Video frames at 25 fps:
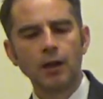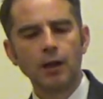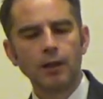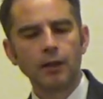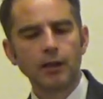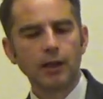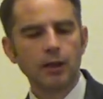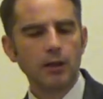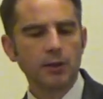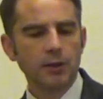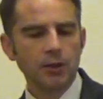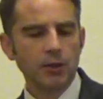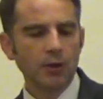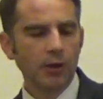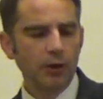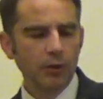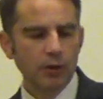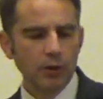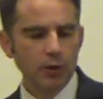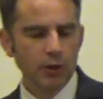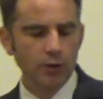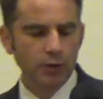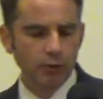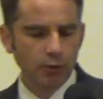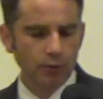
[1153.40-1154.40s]
That it's not
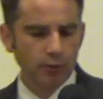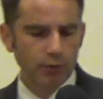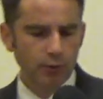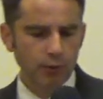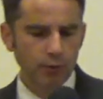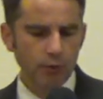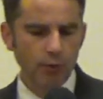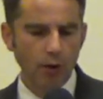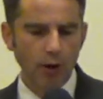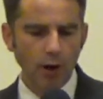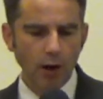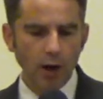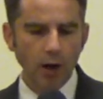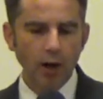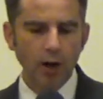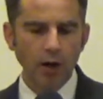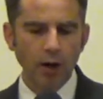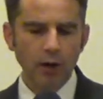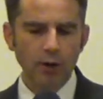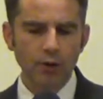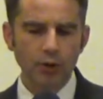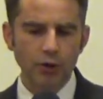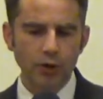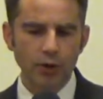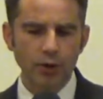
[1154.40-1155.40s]
just going through
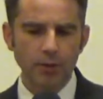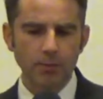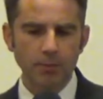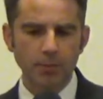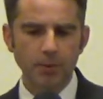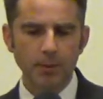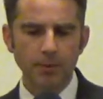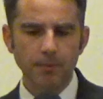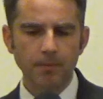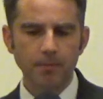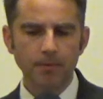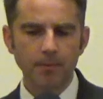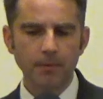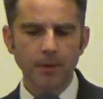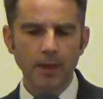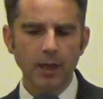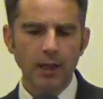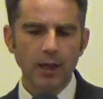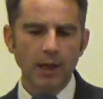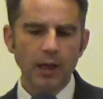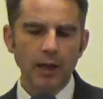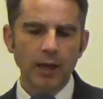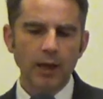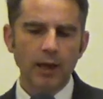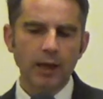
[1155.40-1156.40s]
hardship,
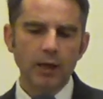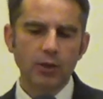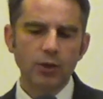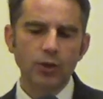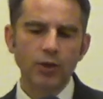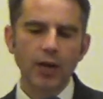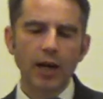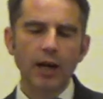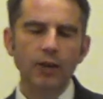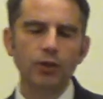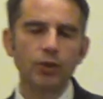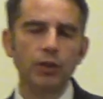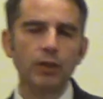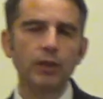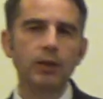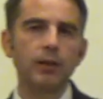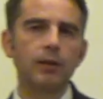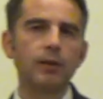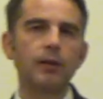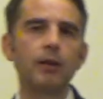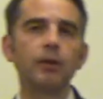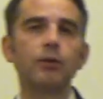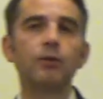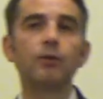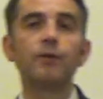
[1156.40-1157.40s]
it's actually
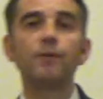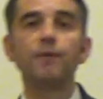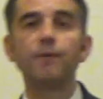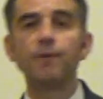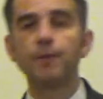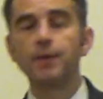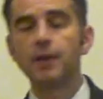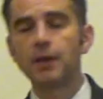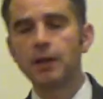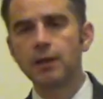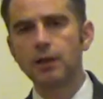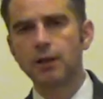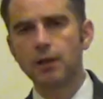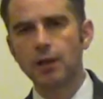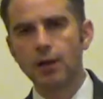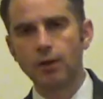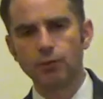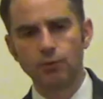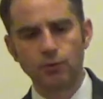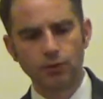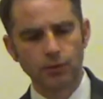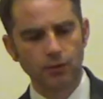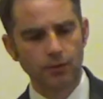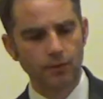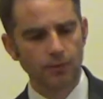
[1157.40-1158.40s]
trying to figure
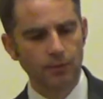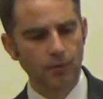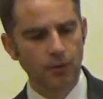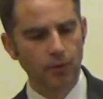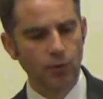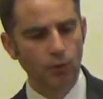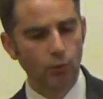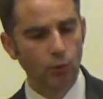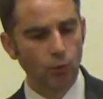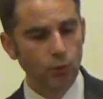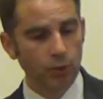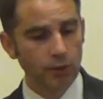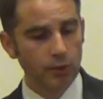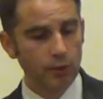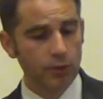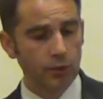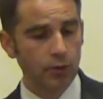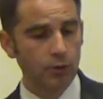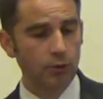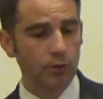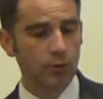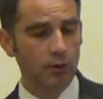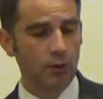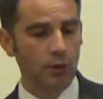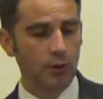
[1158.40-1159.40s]
out what is
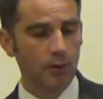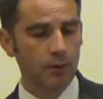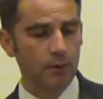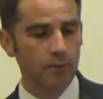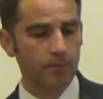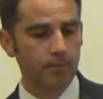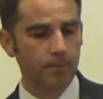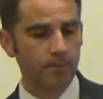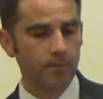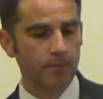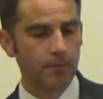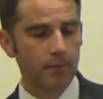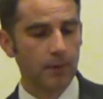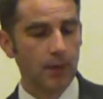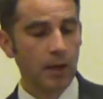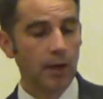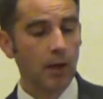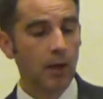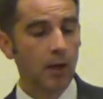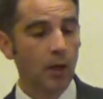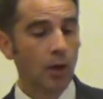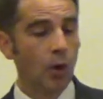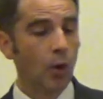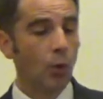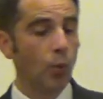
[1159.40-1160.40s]
going on
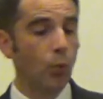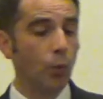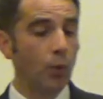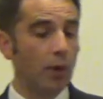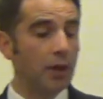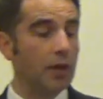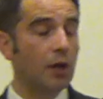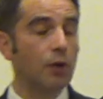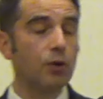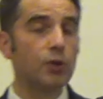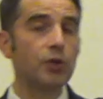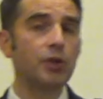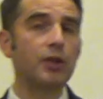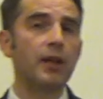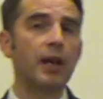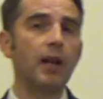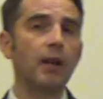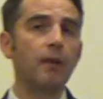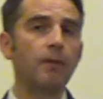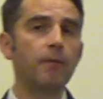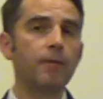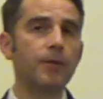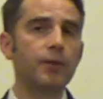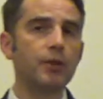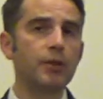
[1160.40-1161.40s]
with
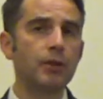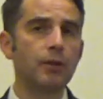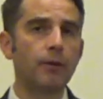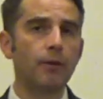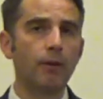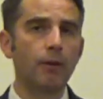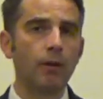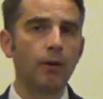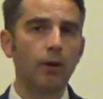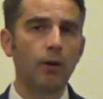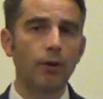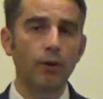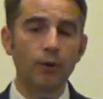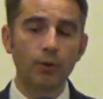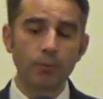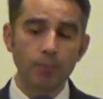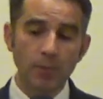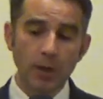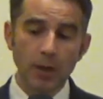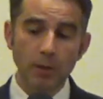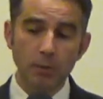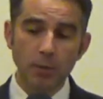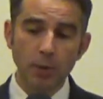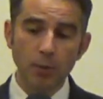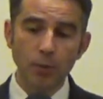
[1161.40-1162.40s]
ourselves, or
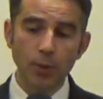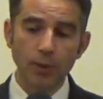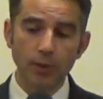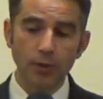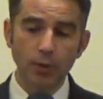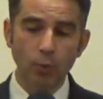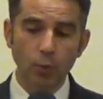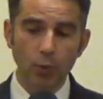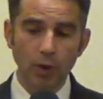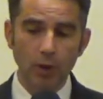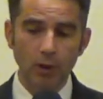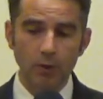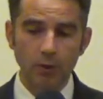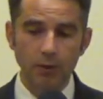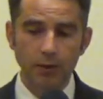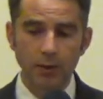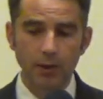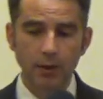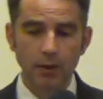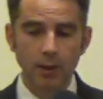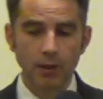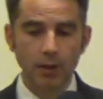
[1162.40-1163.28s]
maybe with the world